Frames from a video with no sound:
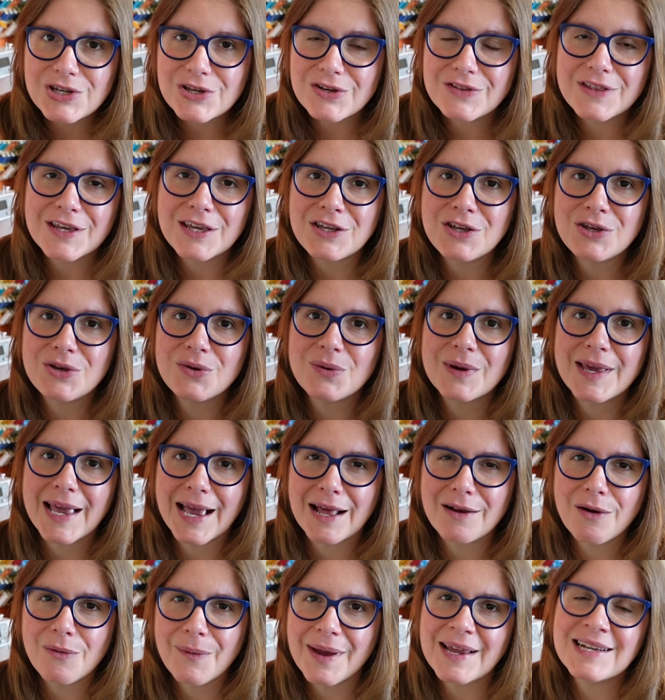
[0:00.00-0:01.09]
you that you
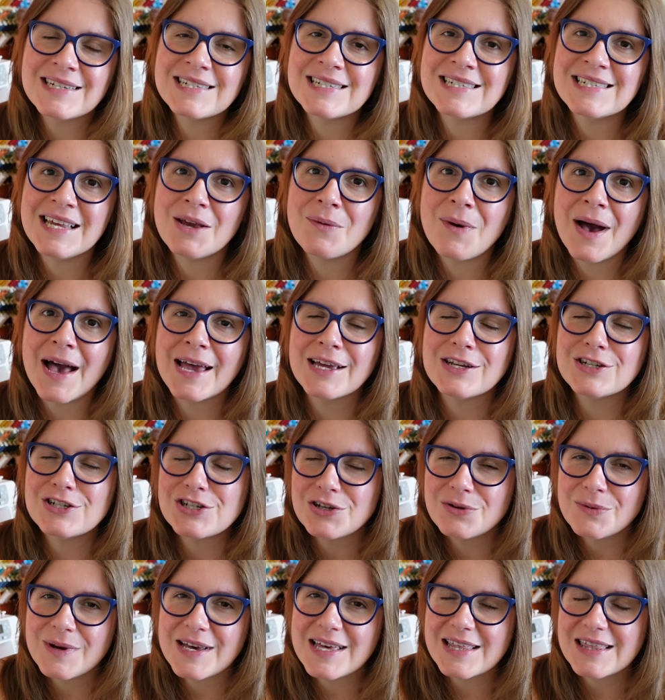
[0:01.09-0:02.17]
cannot wait to see what I
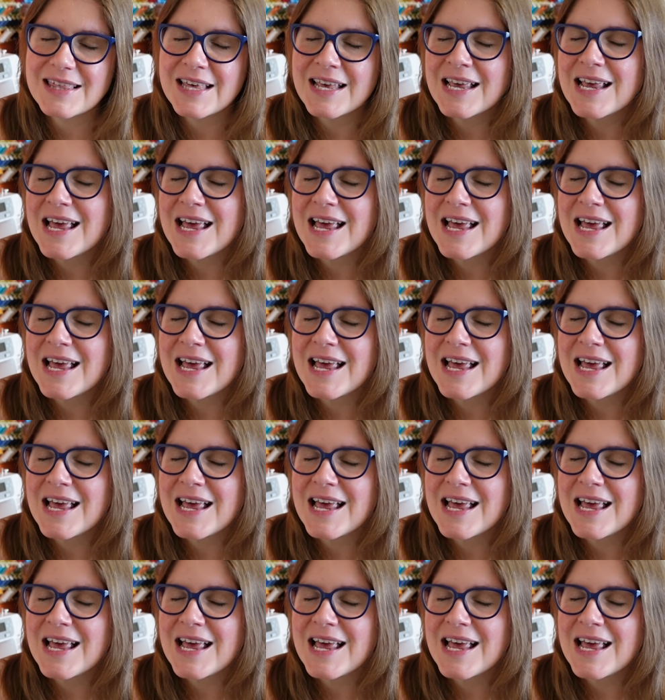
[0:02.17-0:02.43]
do with.